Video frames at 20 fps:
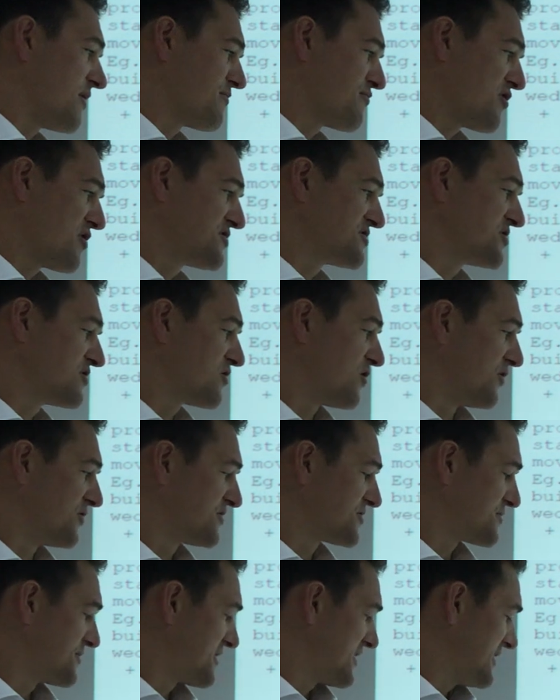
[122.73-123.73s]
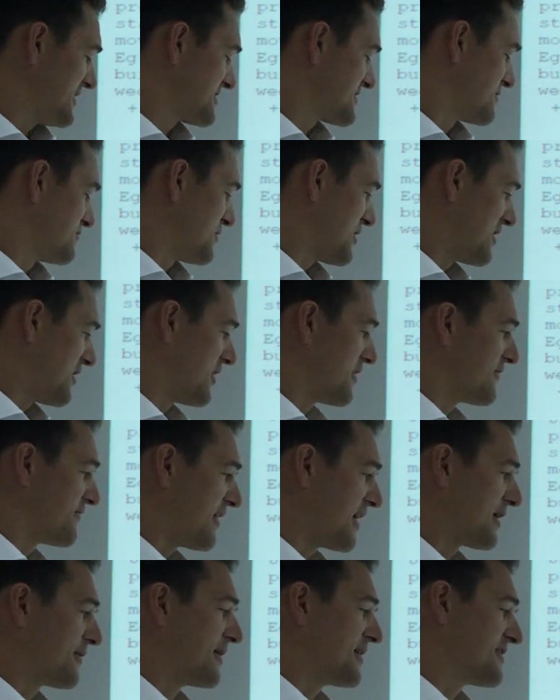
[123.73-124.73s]
are pros and cons with this, and when I
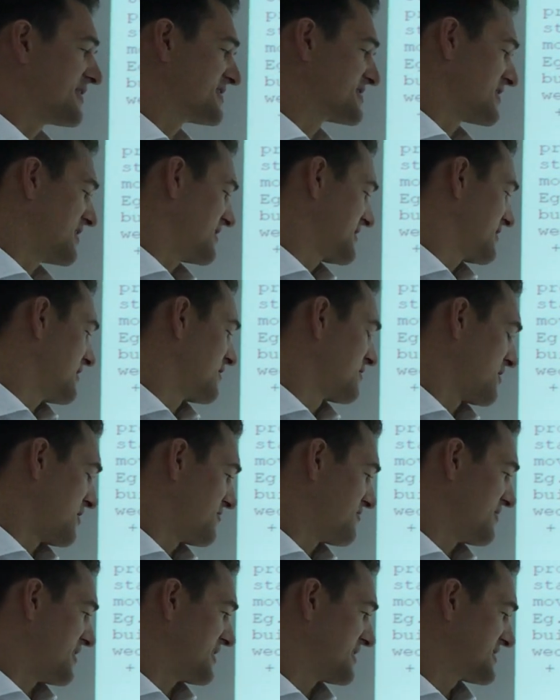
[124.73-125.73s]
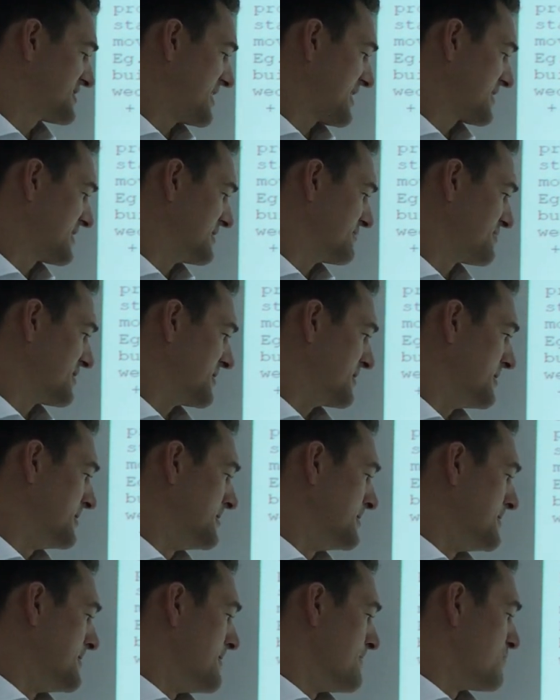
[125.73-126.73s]
evaluate this, I'll go through that in a second, but
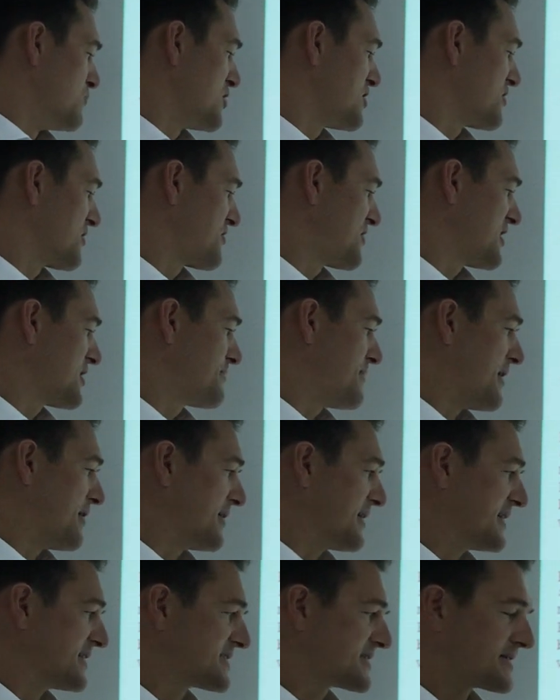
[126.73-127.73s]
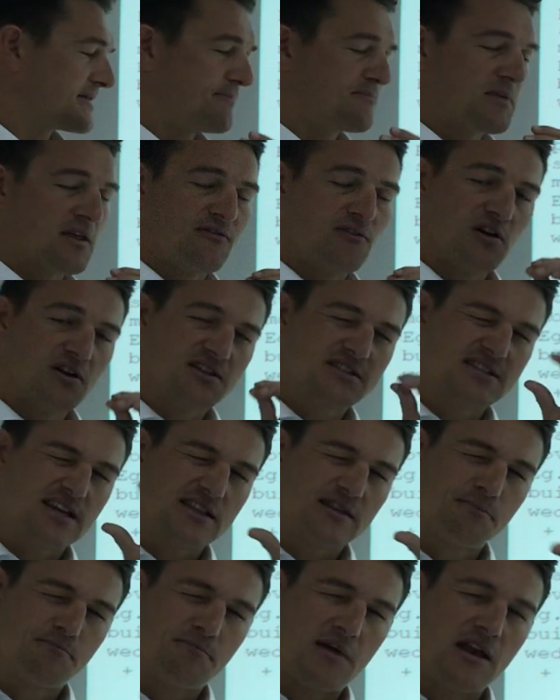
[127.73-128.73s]
what you've got to think about is, if you
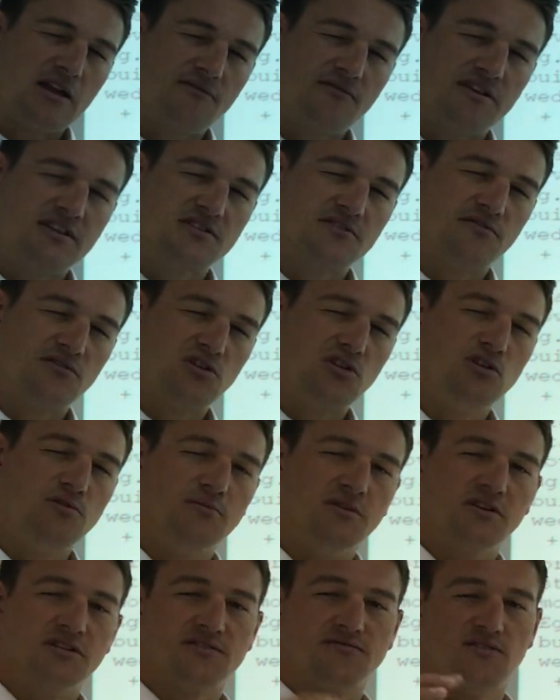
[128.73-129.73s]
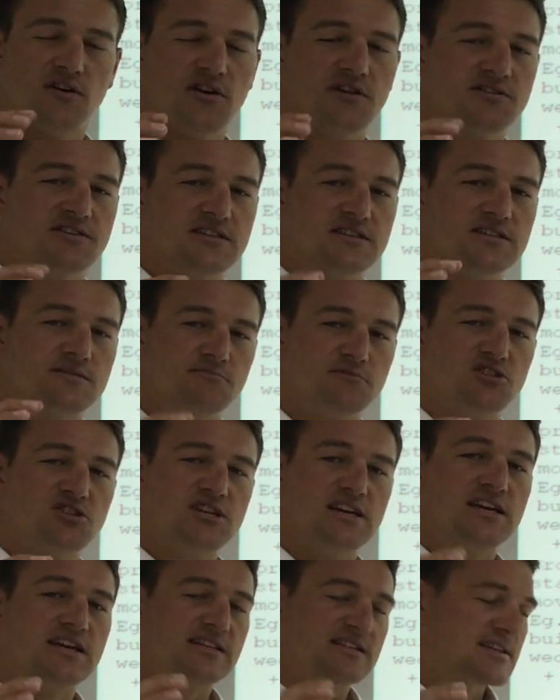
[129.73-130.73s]
understand the benefits of humans versus
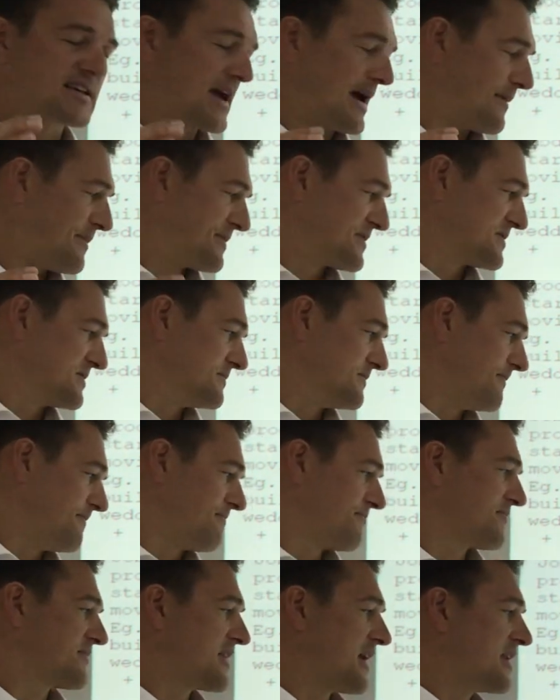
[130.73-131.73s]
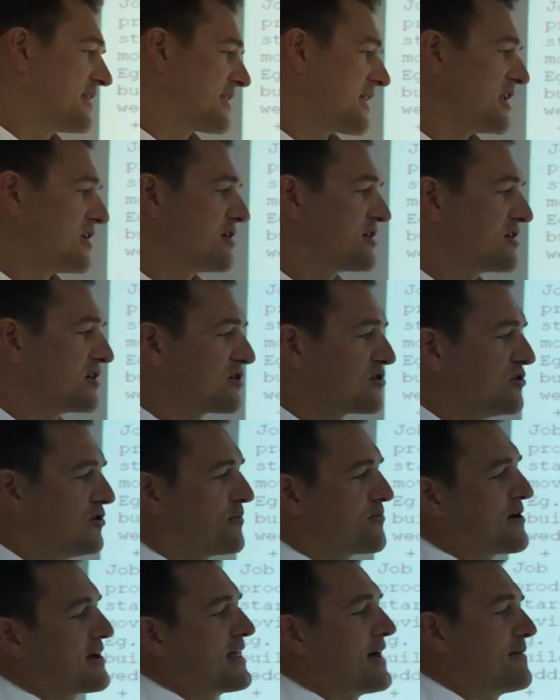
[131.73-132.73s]
machines, capital, then you can
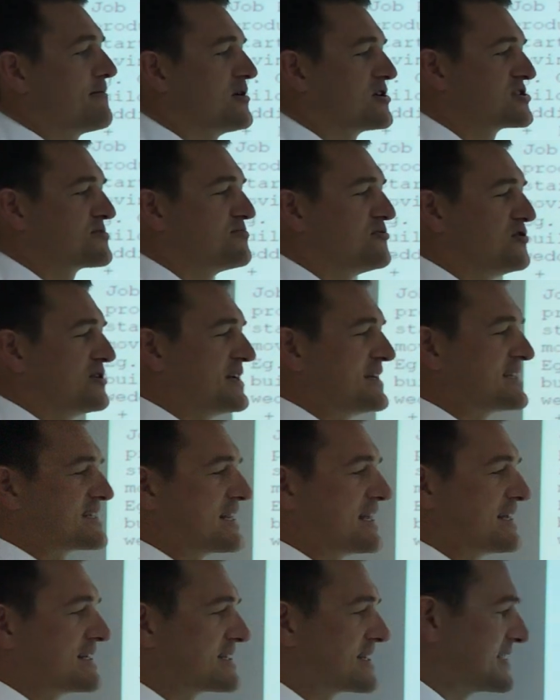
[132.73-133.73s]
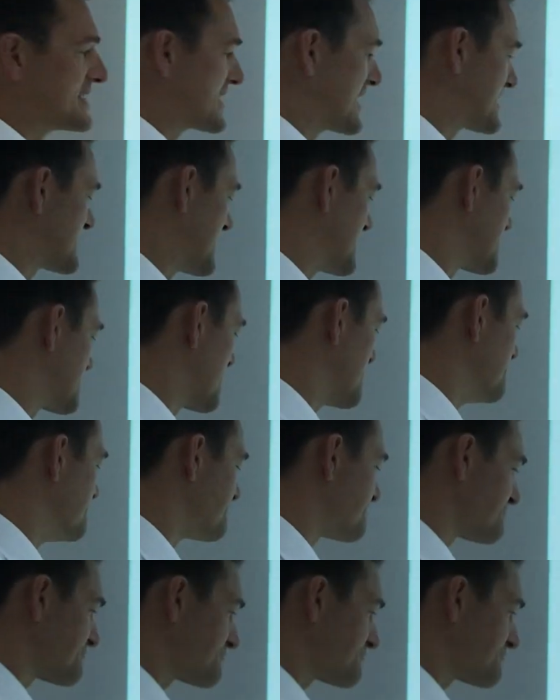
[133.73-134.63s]
incorporate that much more easily into these essays. So